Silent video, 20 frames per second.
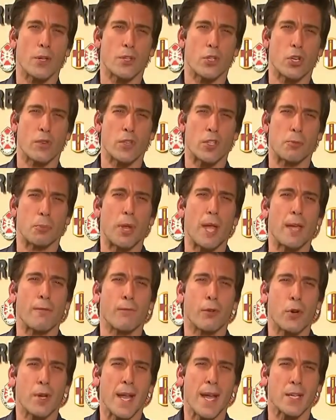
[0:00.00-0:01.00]
service planned
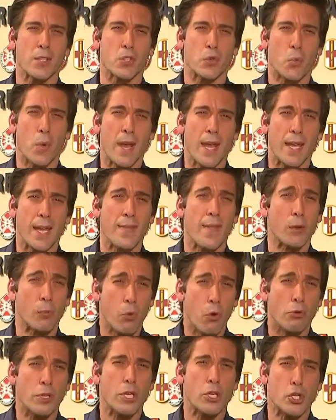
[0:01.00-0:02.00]
for next week. And that
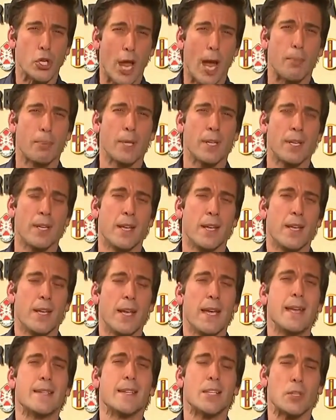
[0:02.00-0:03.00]
wounded chaplain,
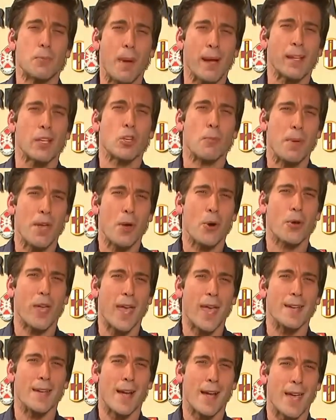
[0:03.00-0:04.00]
he's expected to be
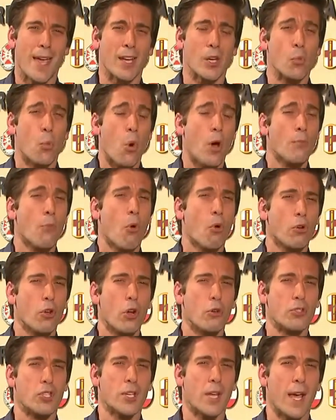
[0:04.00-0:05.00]
okay, Diane. And one more
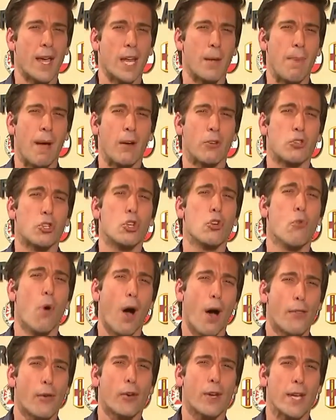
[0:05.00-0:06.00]
note tonight about two
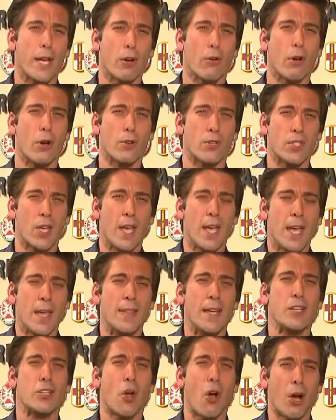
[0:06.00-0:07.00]
other heroes.
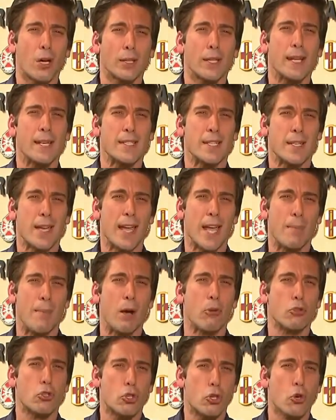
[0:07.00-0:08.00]
They talked late today
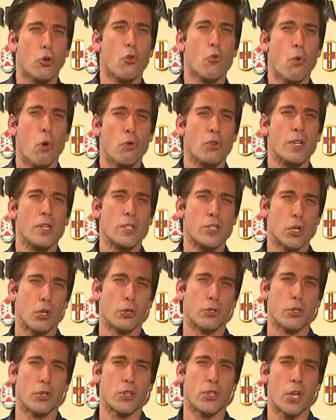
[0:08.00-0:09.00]
about two wounded
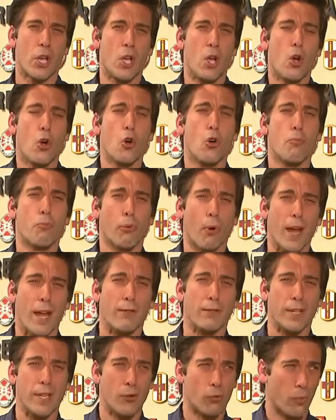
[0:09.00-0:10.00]
soldiers who
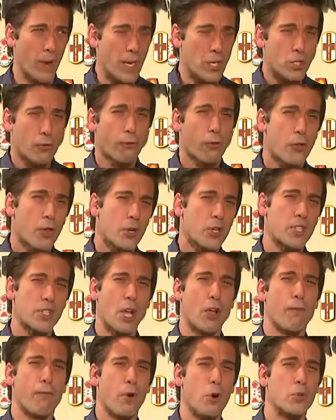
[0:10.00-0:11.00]
bravely reached for their
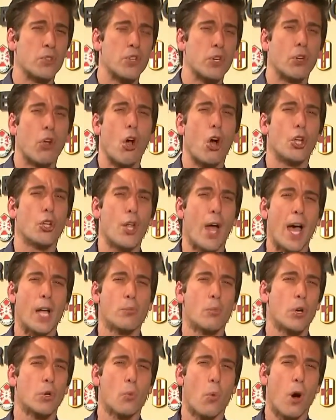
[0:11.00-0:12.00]
cell phones to call
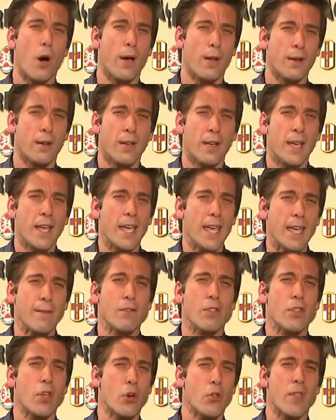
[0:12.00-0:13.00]
911,
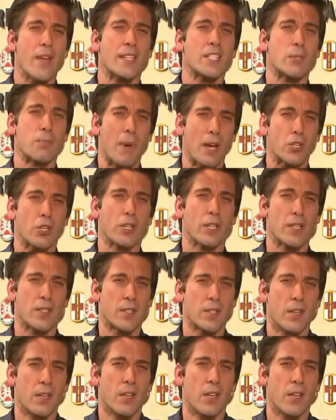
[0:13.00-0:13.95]
even though that specialist